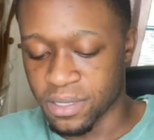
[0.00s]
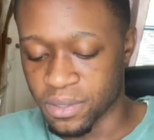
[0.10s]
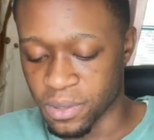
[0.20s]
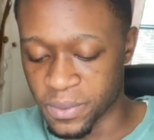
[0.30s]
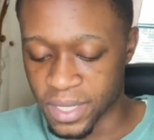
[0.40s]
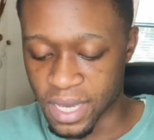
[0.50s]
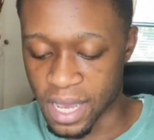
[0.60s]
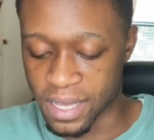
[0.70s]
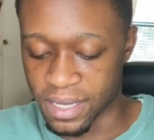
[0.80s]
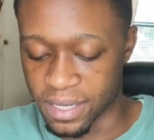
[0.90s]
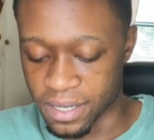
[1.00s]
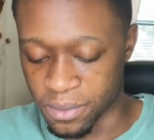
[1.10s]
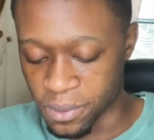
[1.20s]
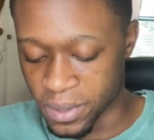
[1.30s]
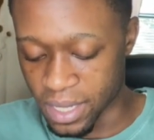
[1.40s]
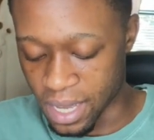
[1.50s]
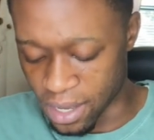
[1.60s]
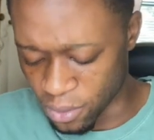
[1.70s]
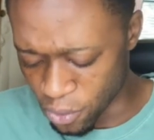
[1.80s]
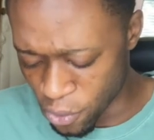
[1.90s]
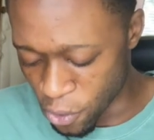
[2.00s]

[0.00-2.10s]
What we got here? What we got?